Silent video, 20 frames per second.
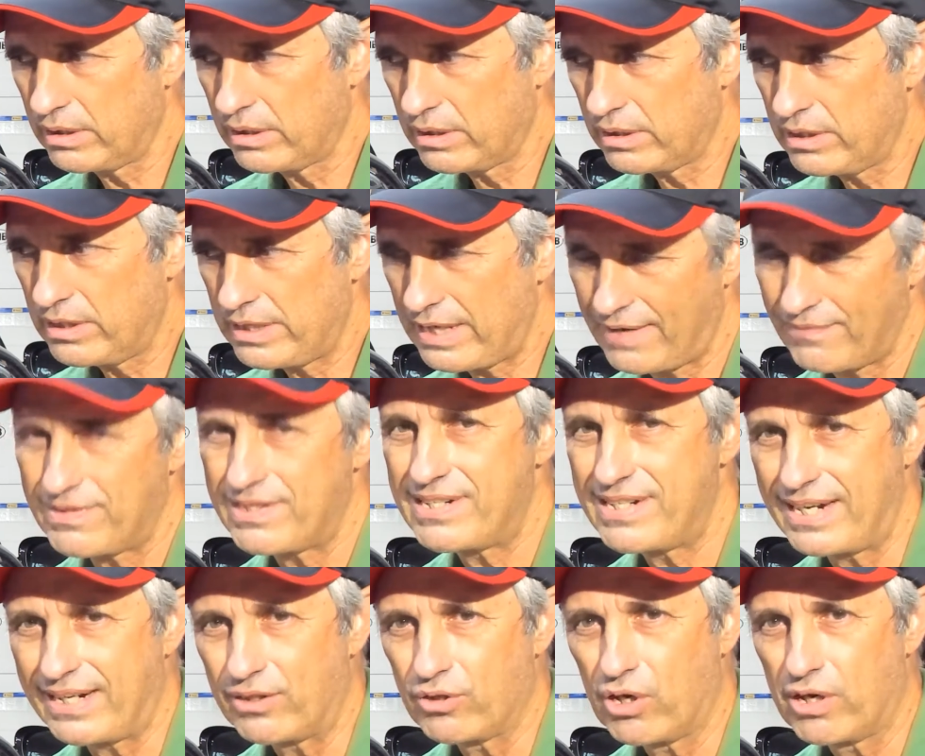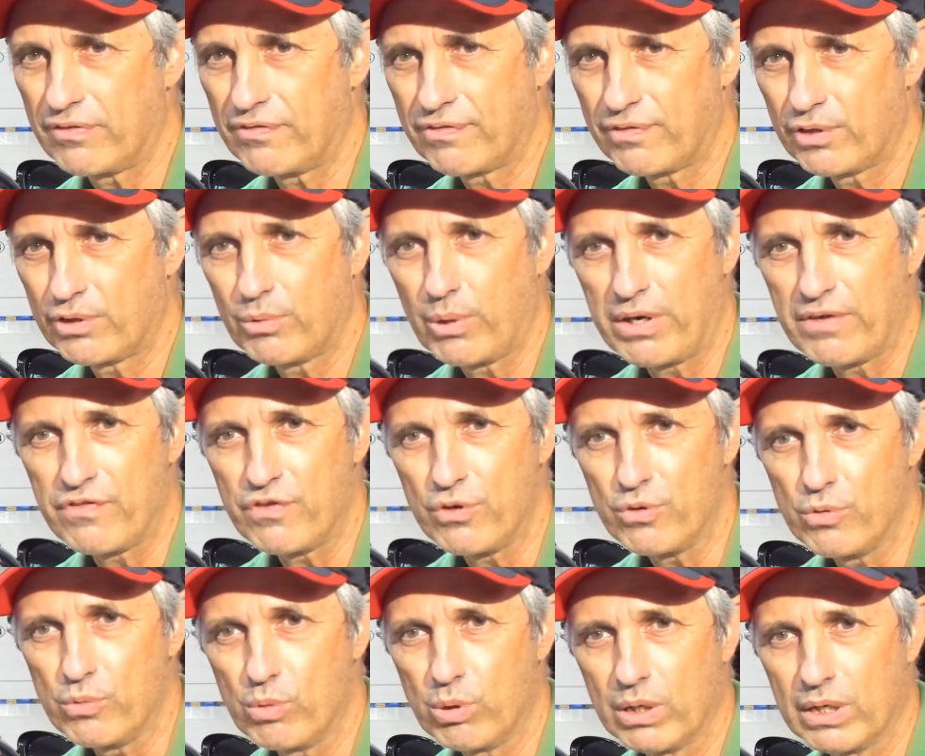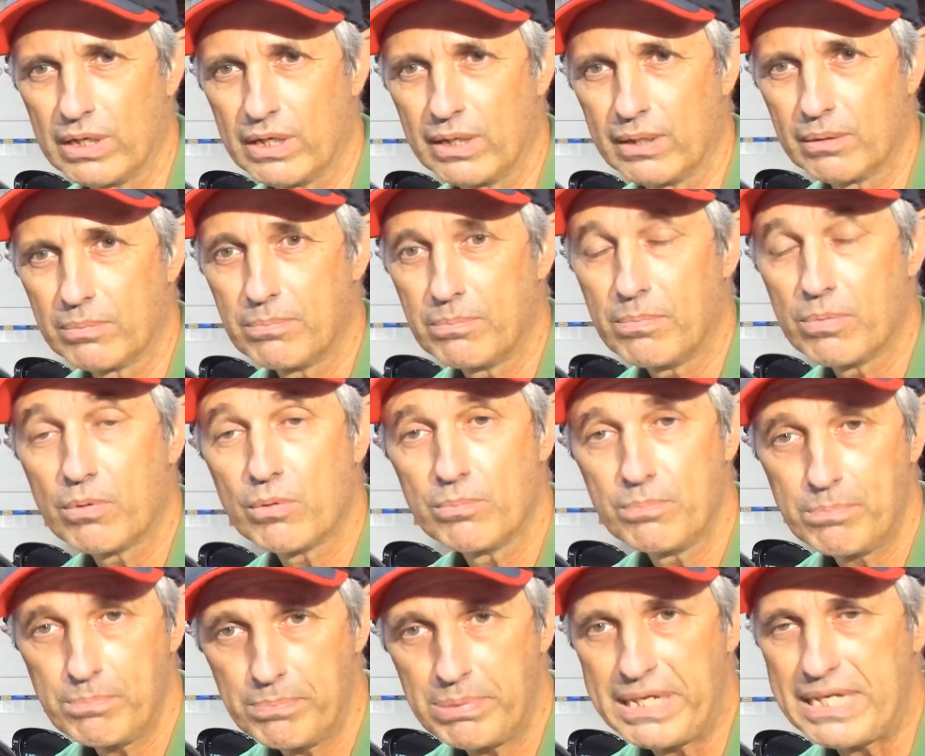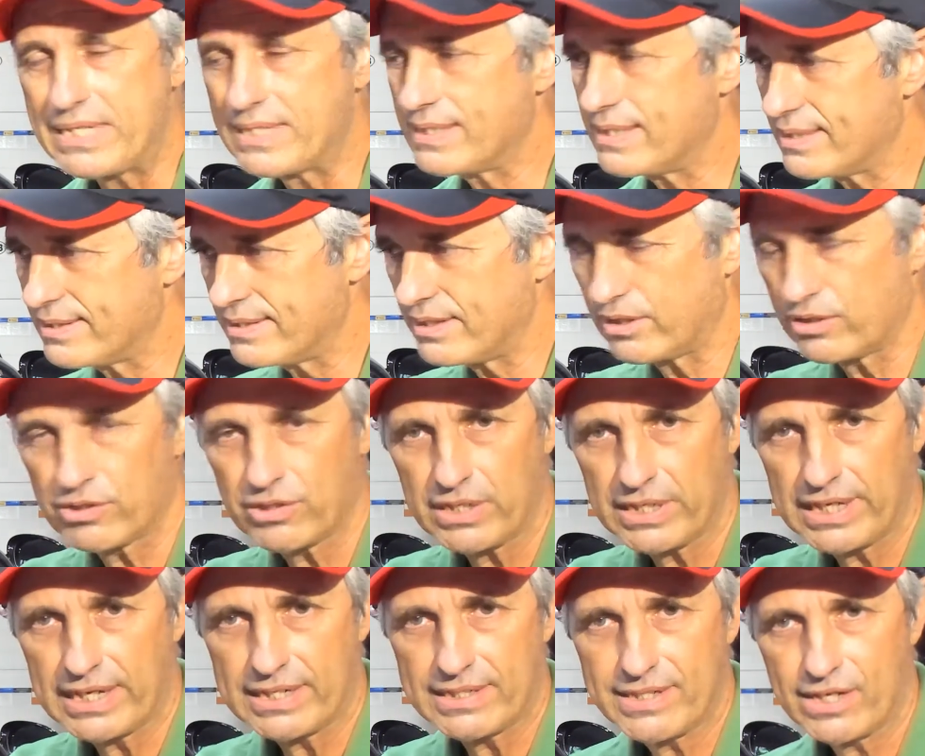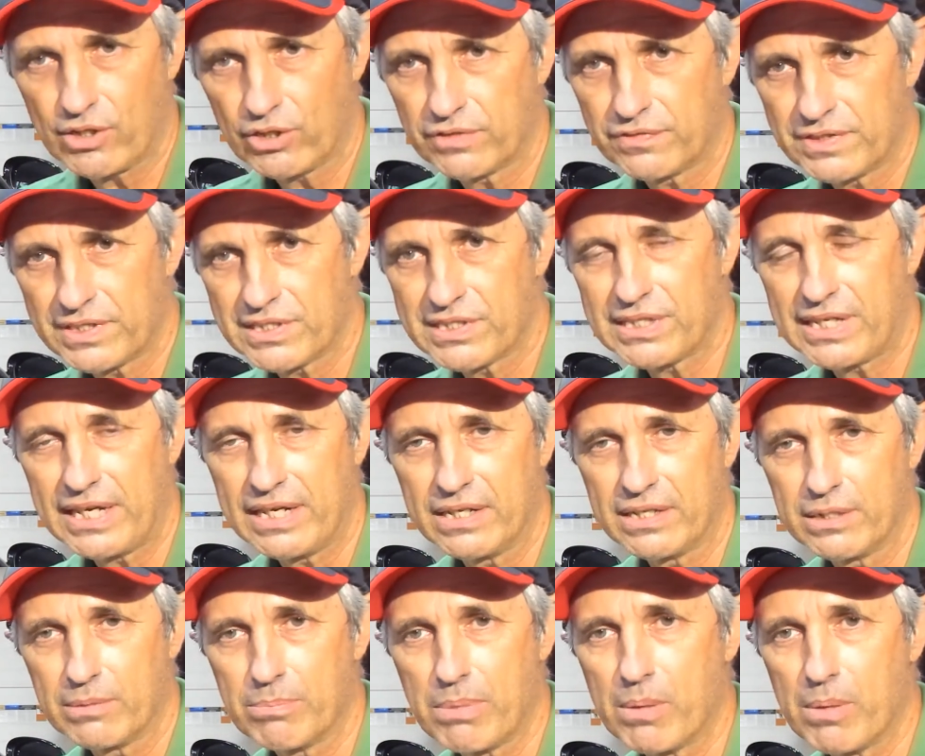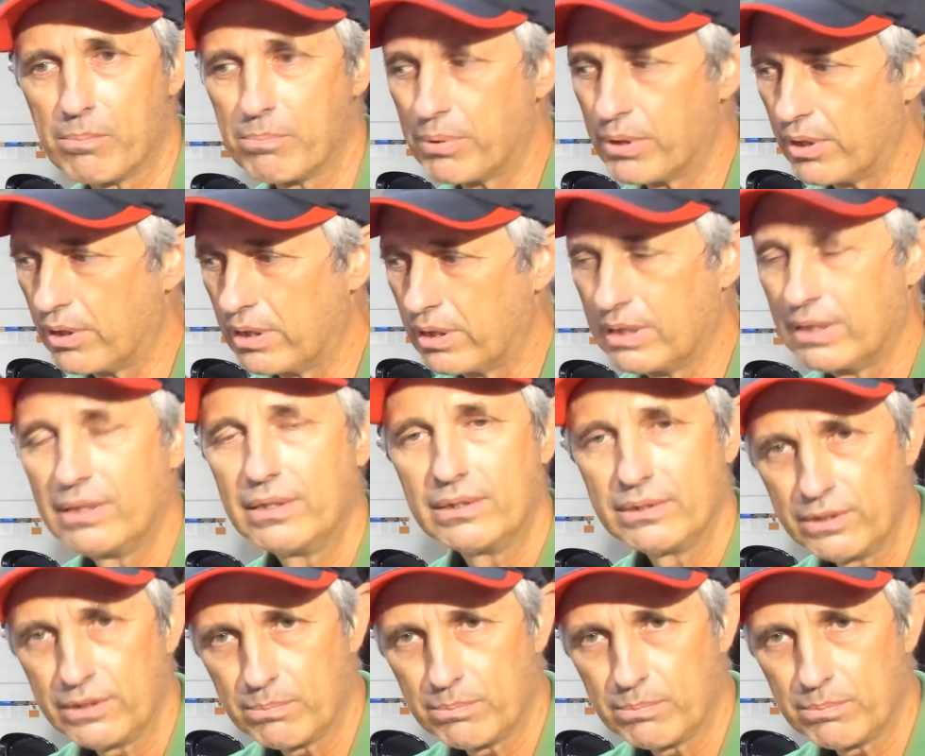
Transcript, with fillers: you have to take off quite a few uh, pieces here. So you got to take off the skin of the bumper, the